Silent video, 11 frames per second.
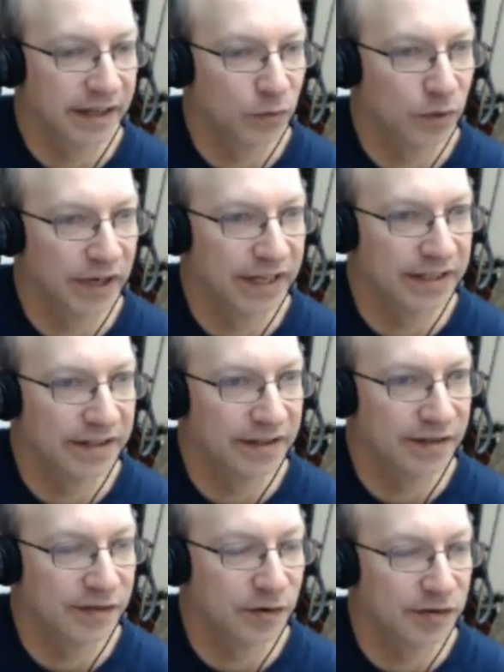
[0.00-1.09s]
And white
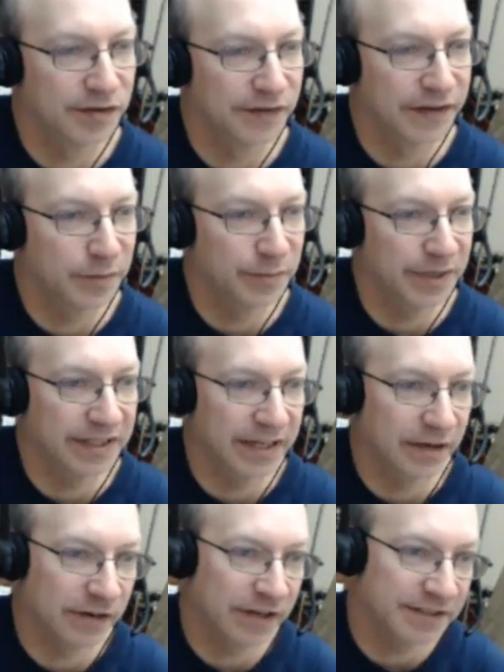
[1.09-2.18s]
starts developing.
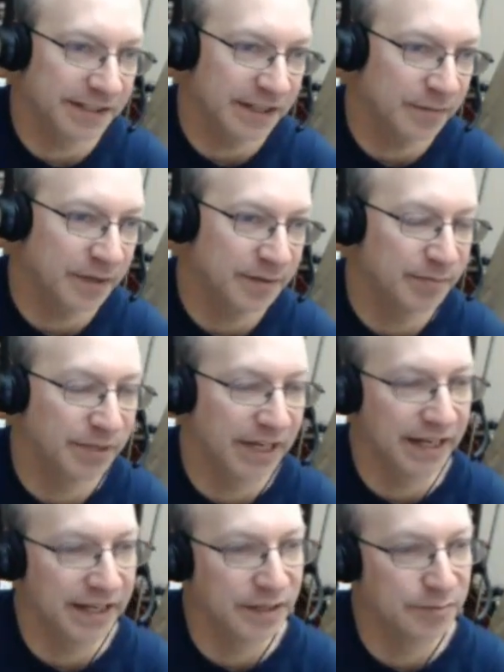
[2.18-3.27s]
Now around here, maybe
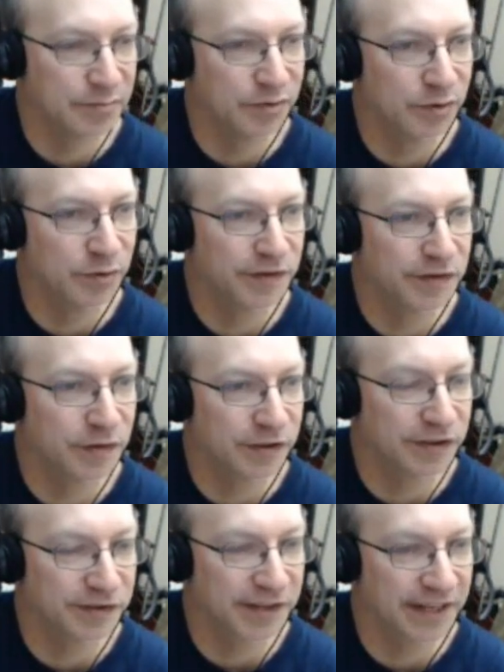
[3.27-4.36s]
black can improve. It's hard
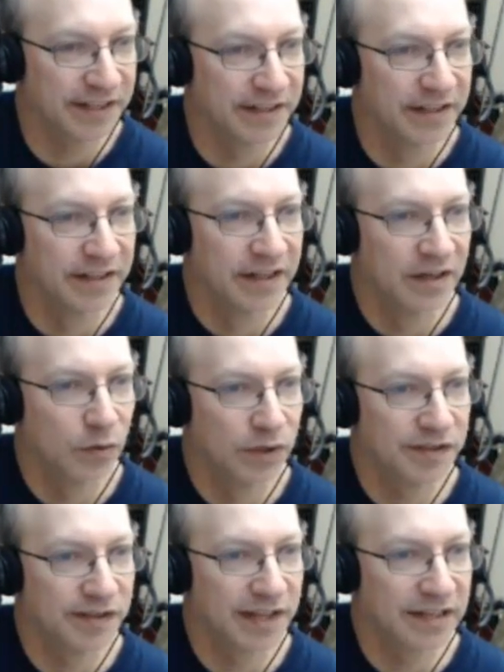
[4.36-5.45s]
to say what
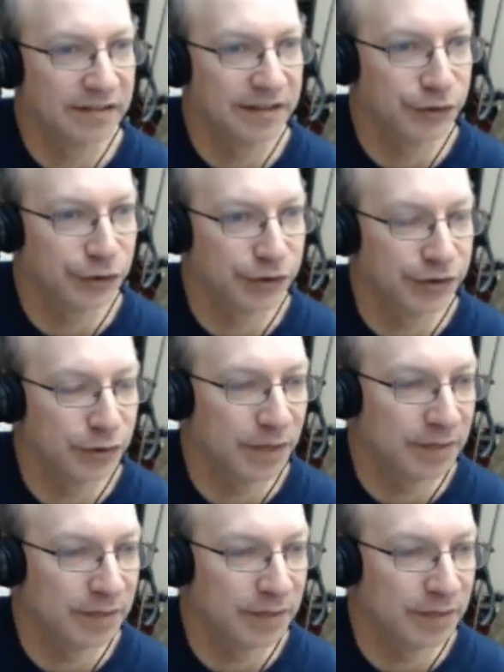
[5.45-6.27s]
exactly he should do.